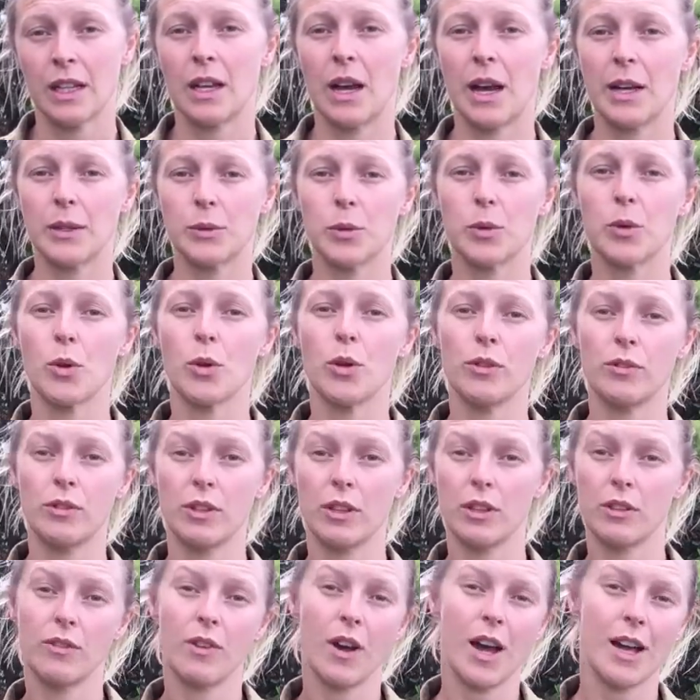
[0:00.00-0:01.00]
Now, as with all of
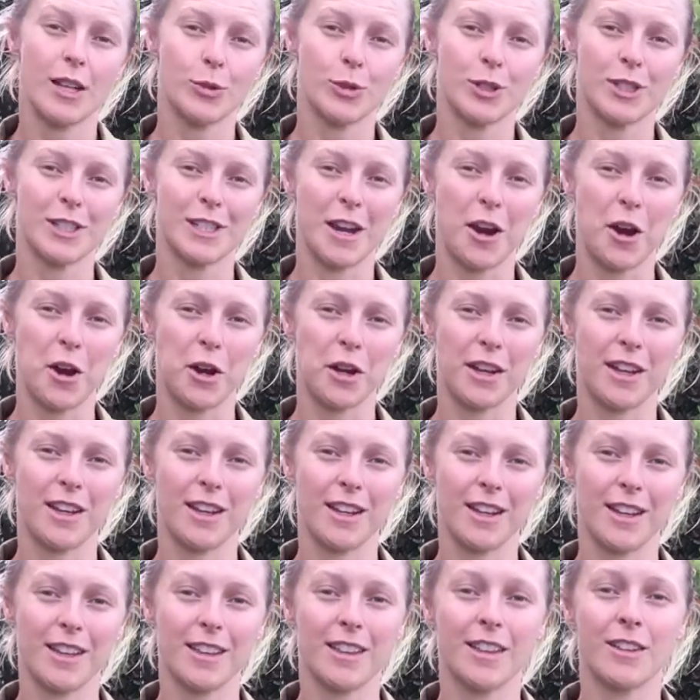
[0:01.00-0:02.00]
the advice we're sharing
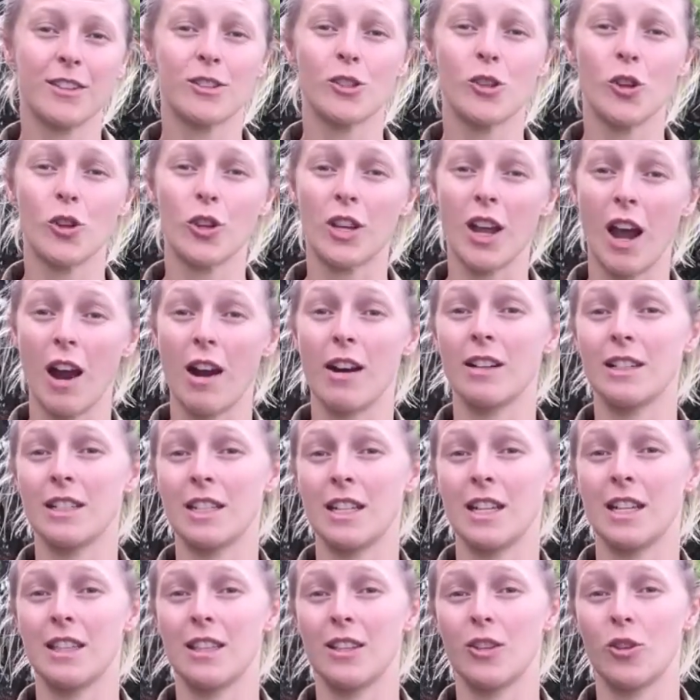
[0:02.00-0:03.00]
here, there's no
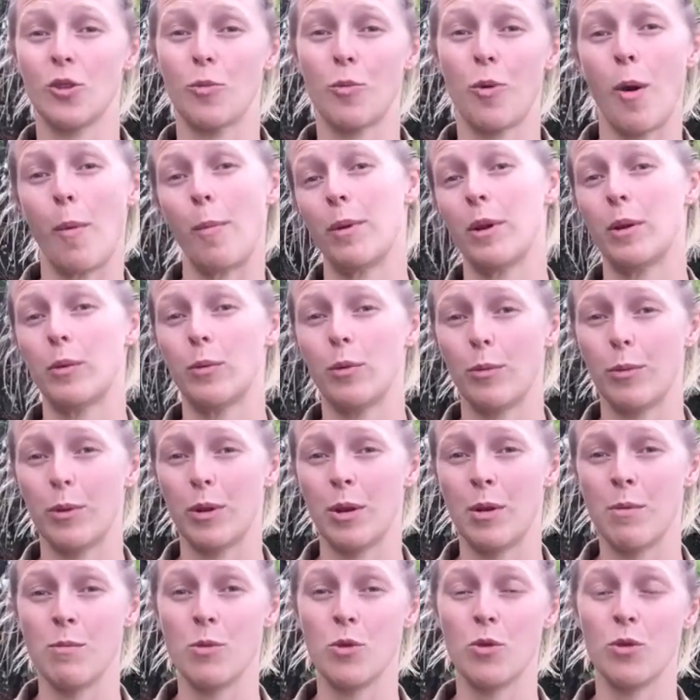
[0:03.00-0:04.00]
guarantee that your property will be
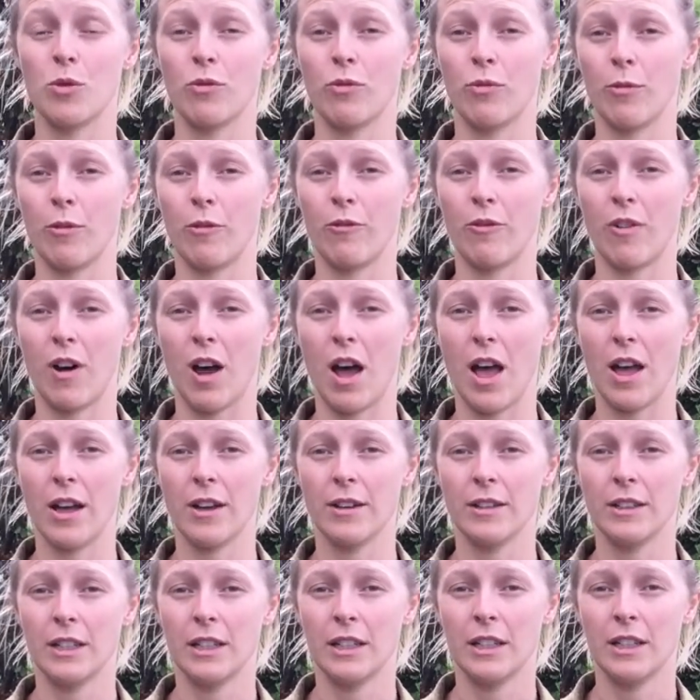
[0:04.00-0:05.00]
immune from a fire.
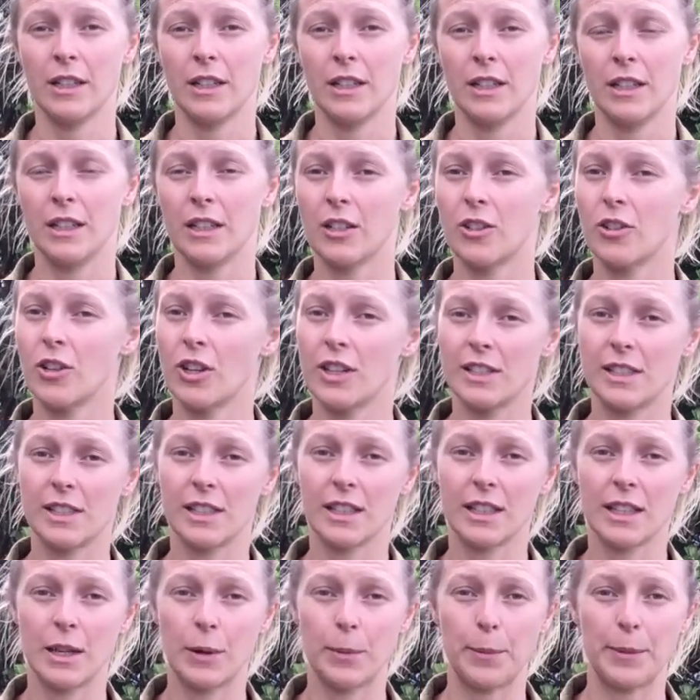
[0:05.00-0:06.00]

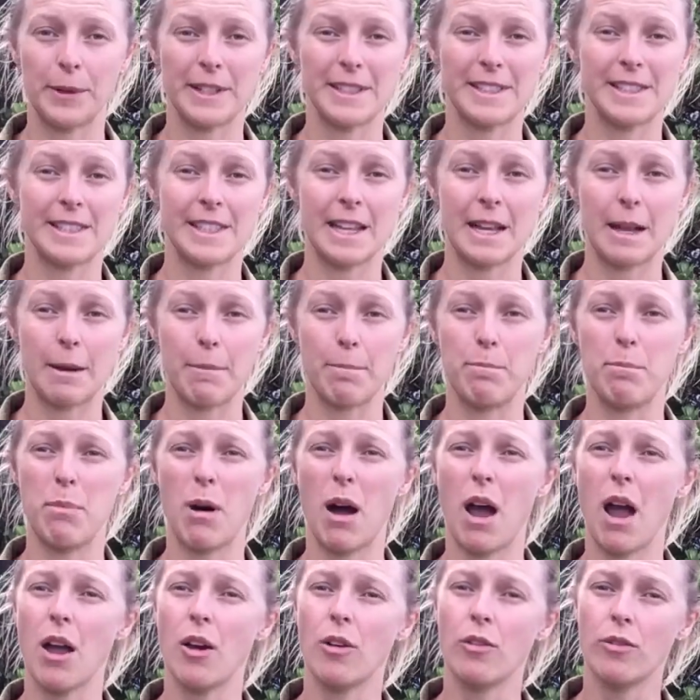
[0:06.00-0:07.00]
Increasingly, we are seeing
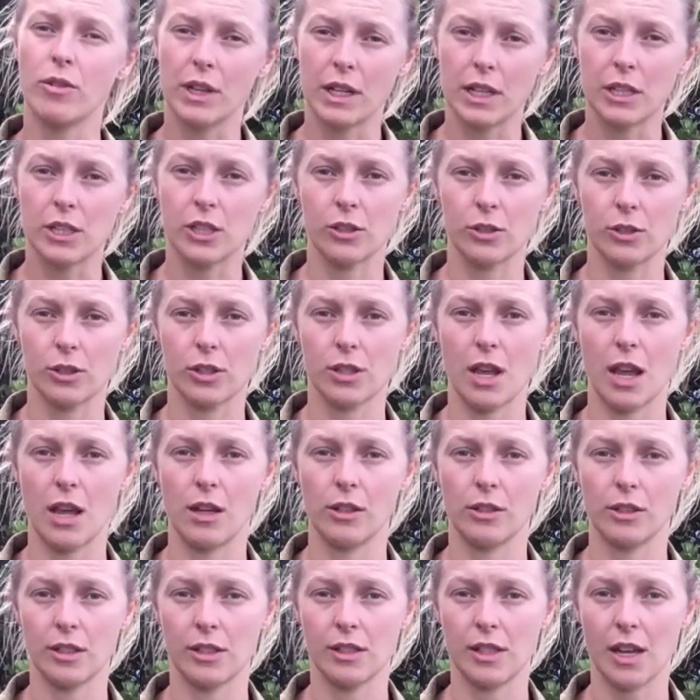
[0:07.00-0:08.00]
bioregional
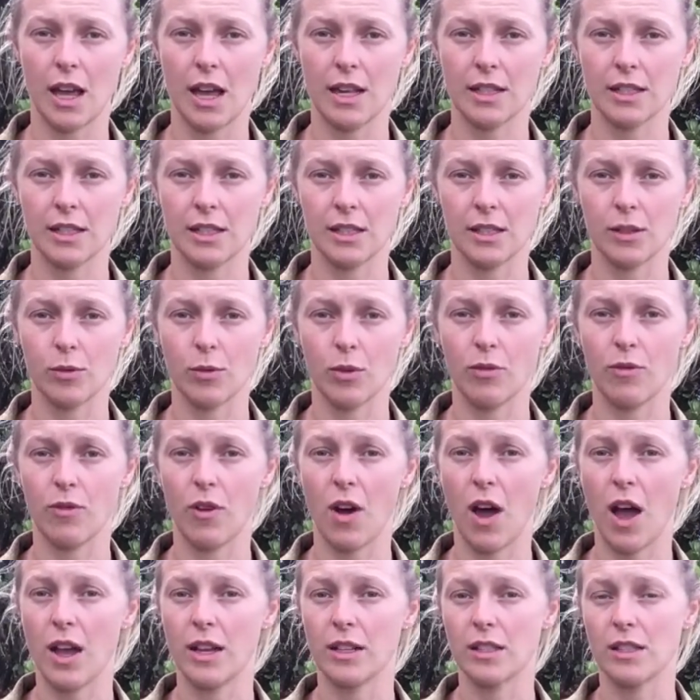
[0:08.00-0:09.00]
scale disasters with
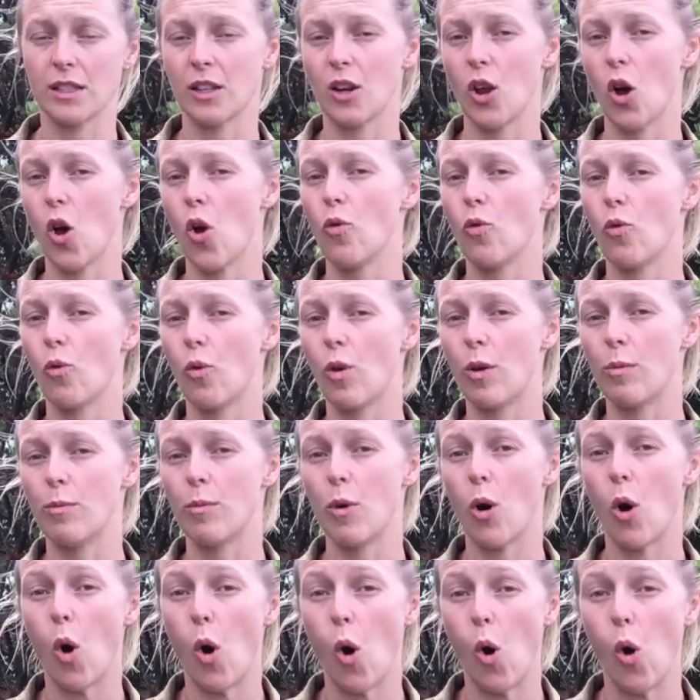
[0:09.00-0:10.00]
fires that
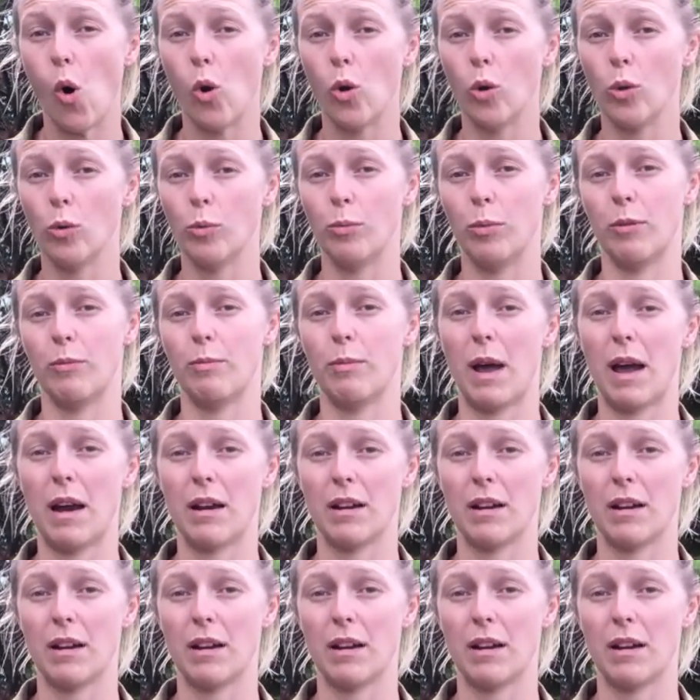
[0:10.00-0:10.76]
overwhelm all but